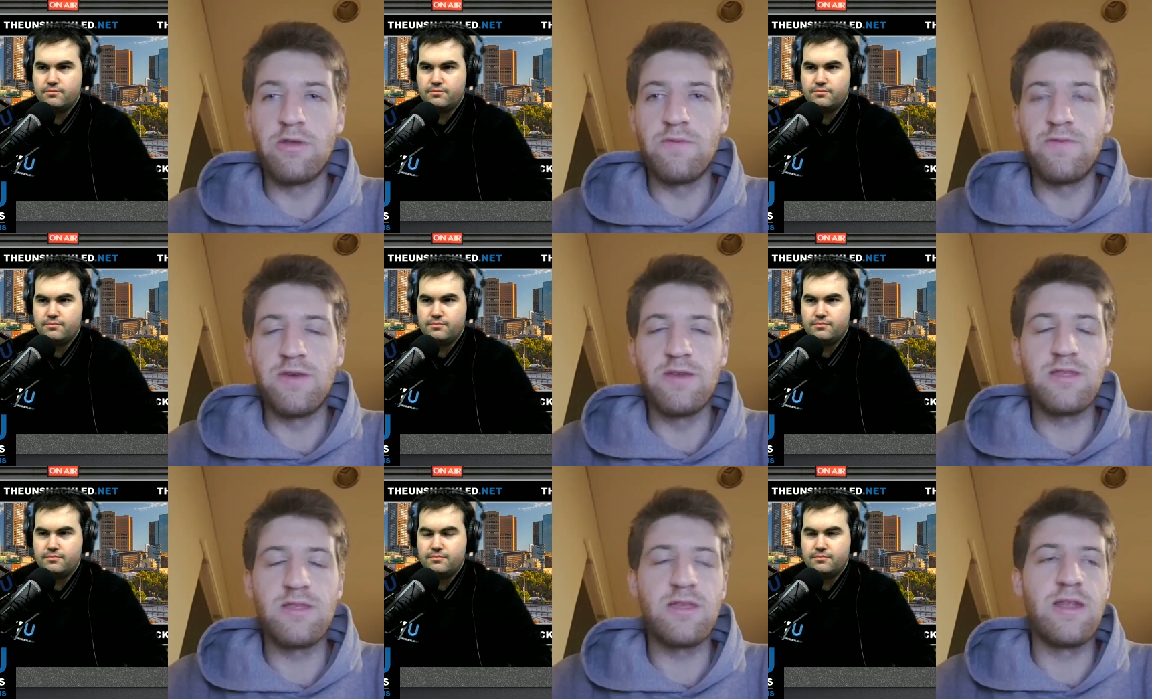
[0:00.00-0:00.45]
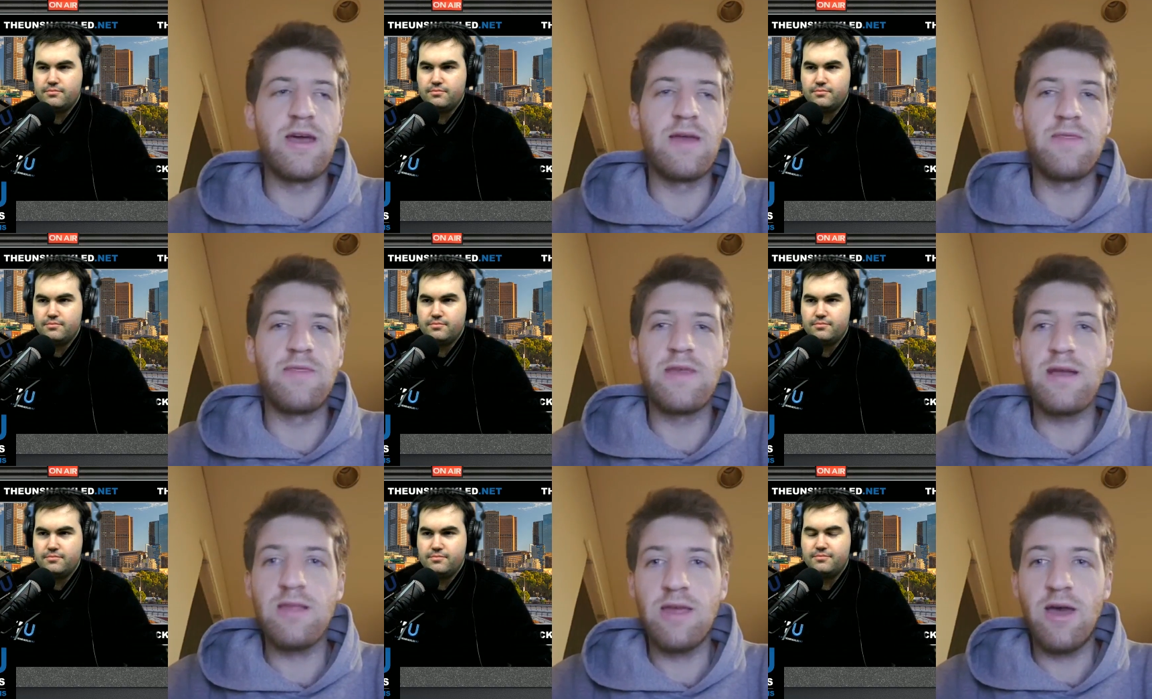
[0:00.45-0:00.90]
Speaker 1: the internet, and
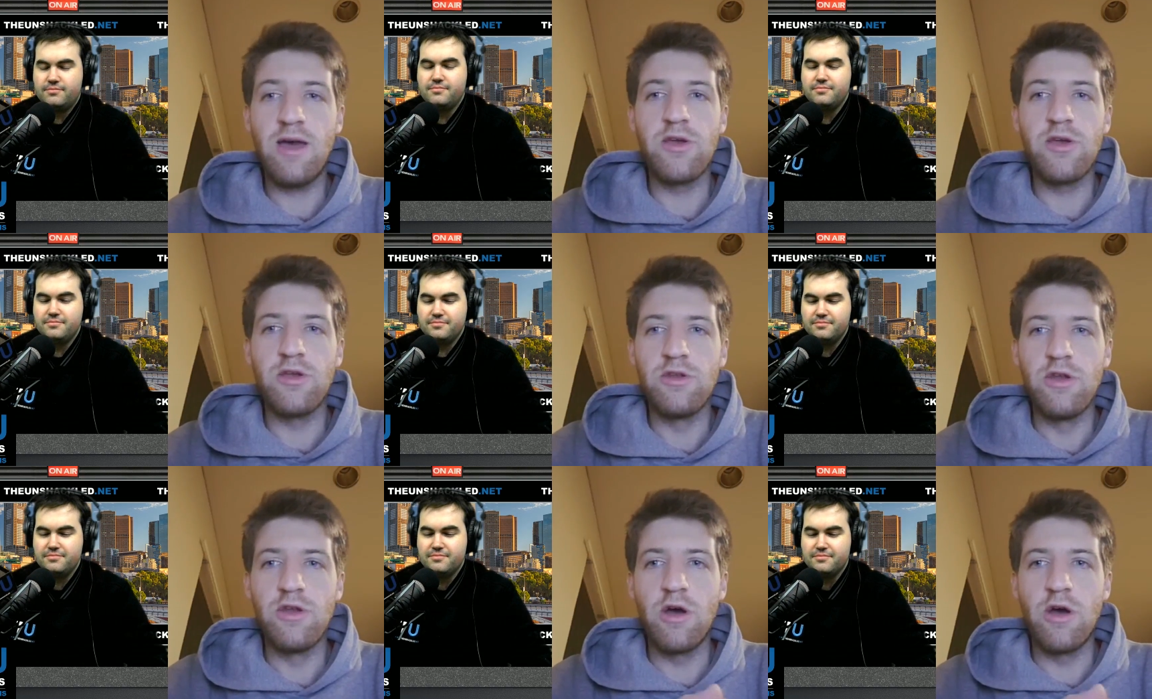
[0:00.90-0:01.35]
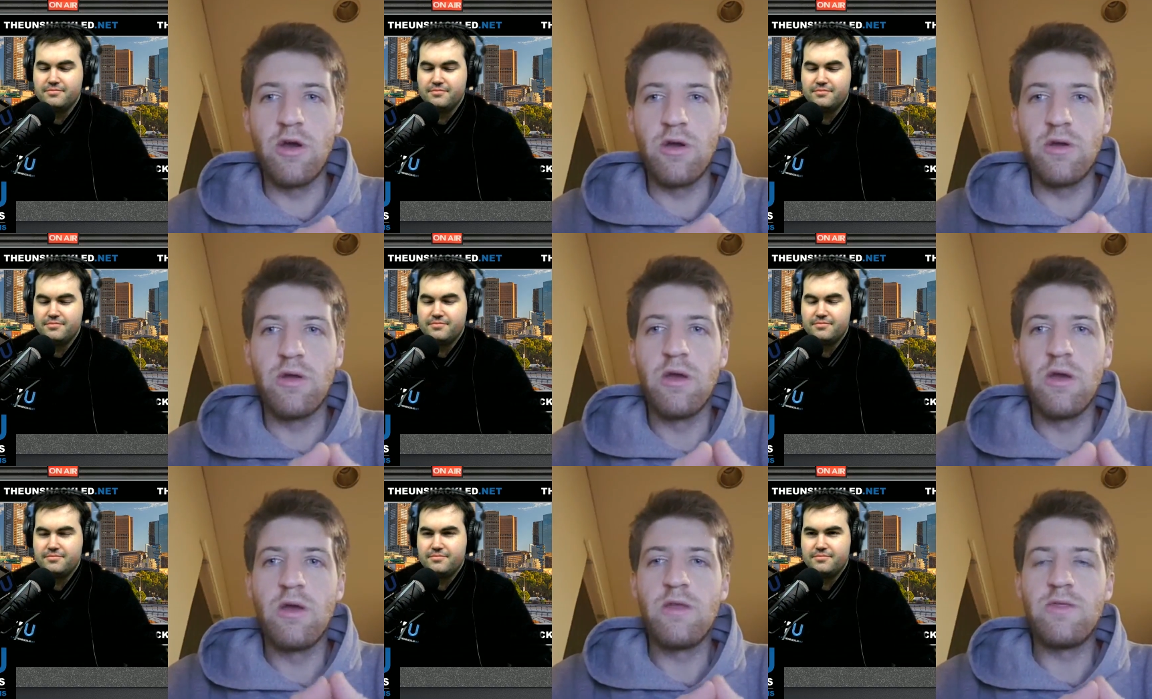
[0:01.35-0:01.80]
that's how mm-hmm. you know
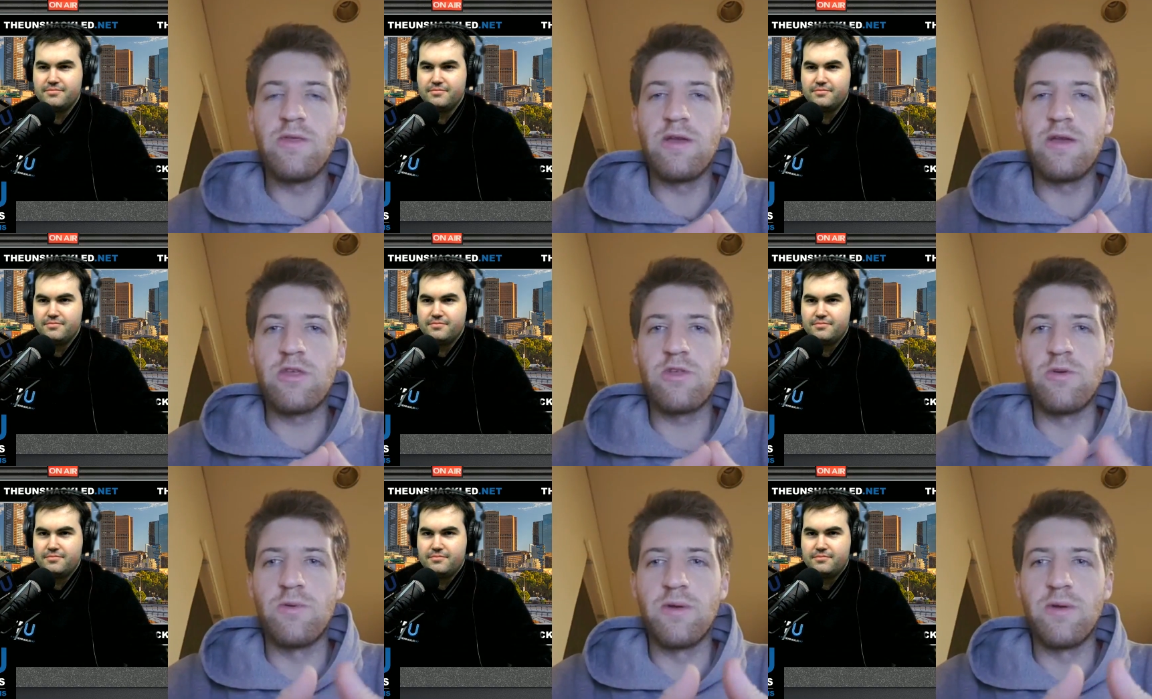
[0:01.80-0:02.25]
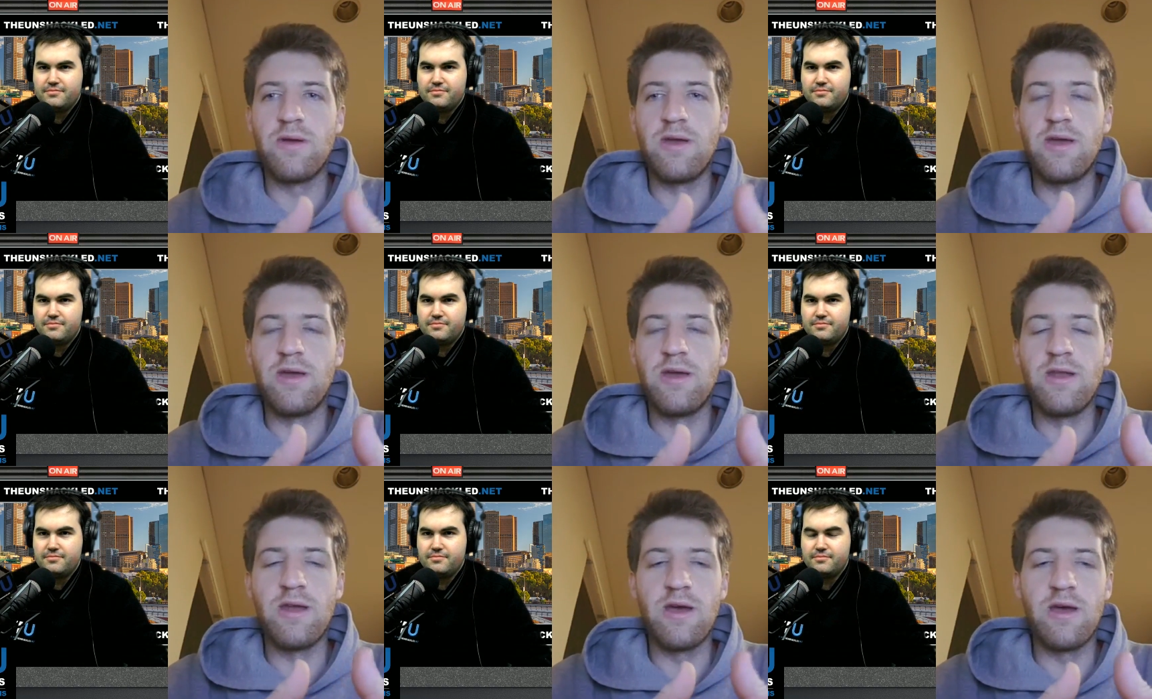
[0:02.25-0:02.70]
that you're in
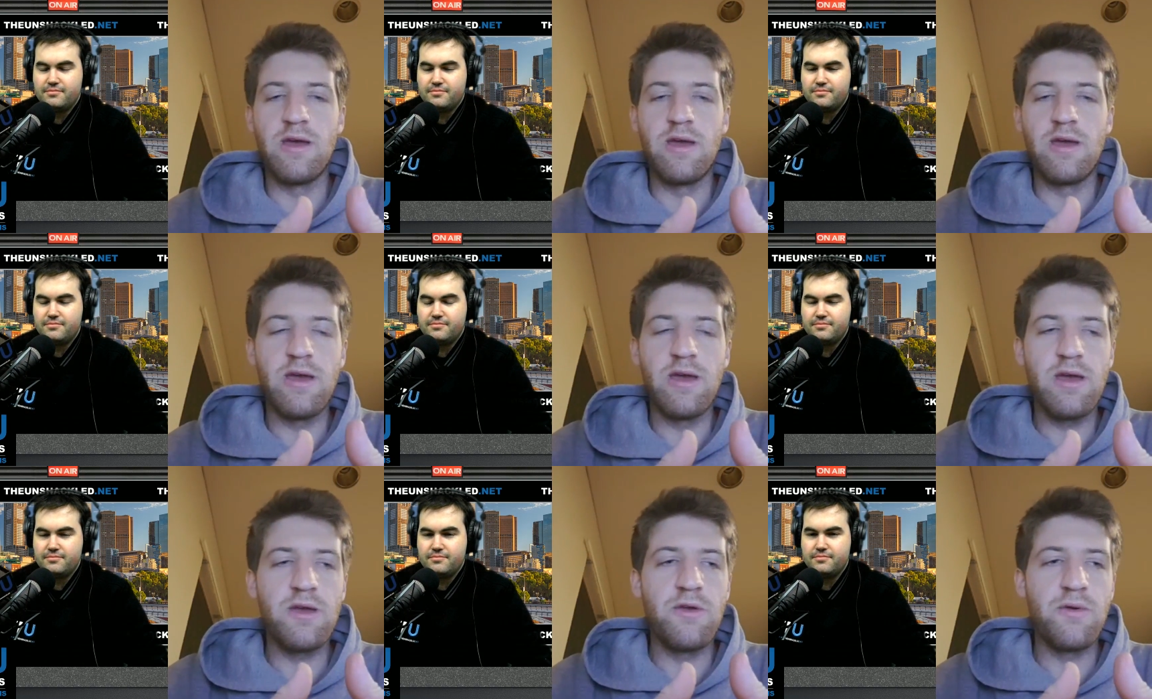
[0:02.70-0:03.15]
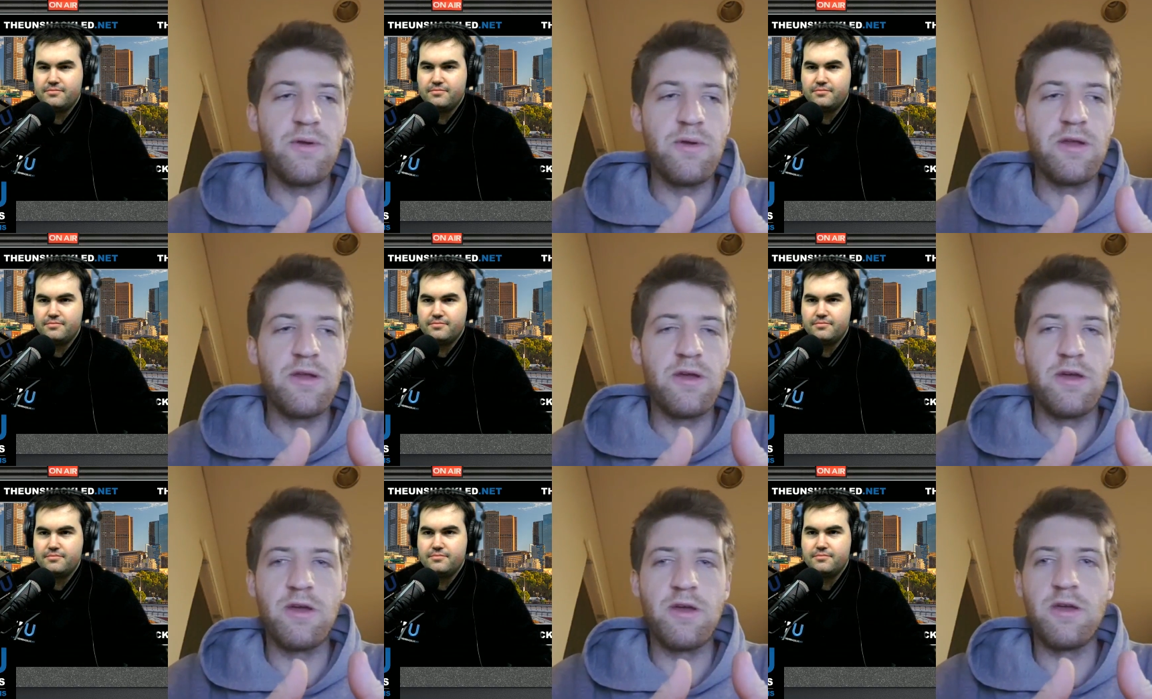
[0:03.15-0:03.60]
a you're in
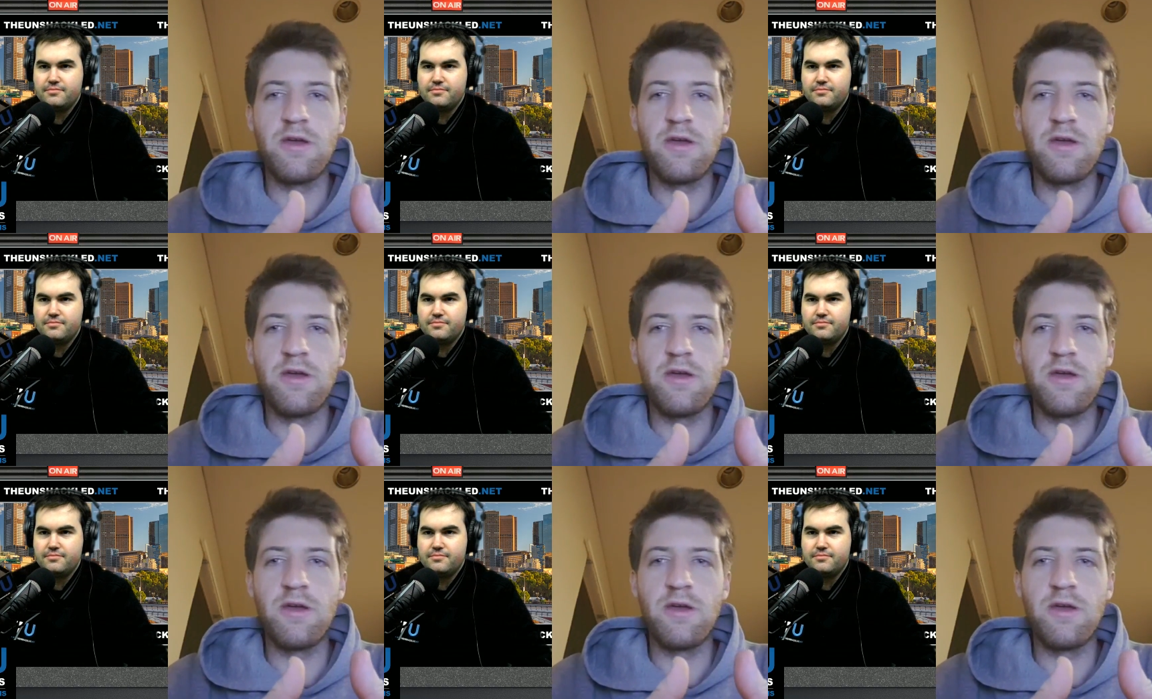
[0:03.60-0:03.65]
a